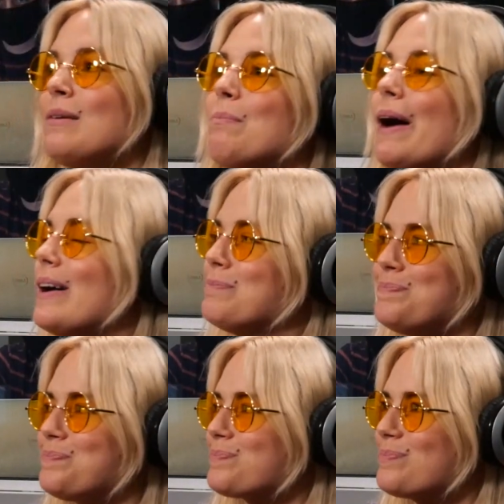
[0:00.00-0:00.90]
But
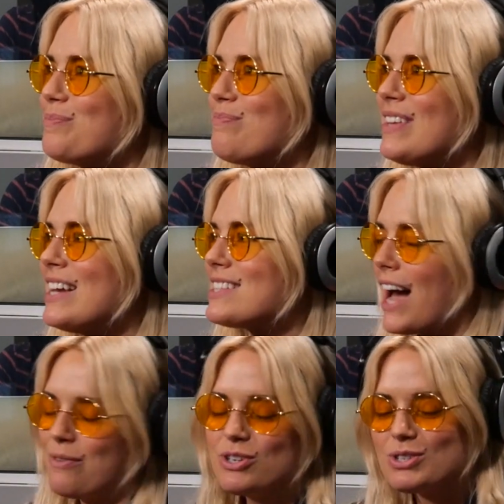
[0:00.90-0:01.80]
it's
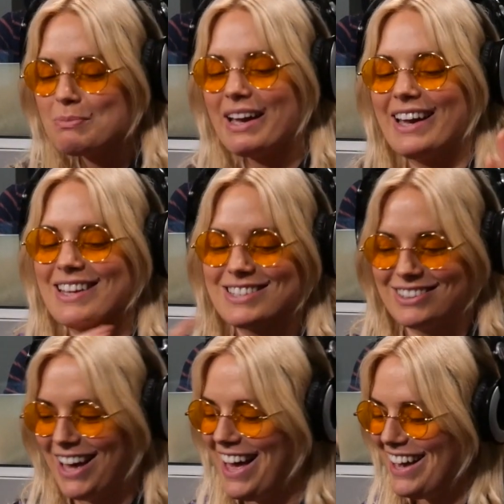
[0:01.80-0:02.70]
I'm using my hands a
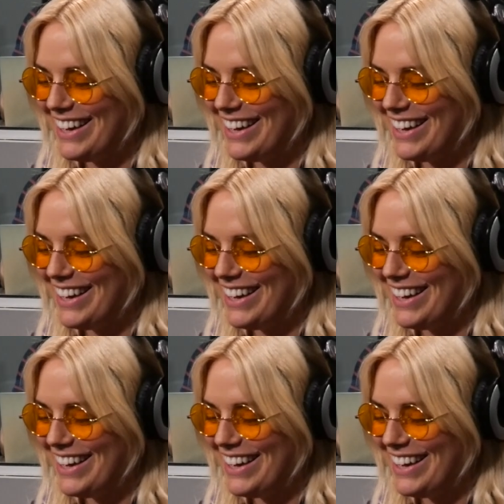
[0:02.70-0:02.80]
lot.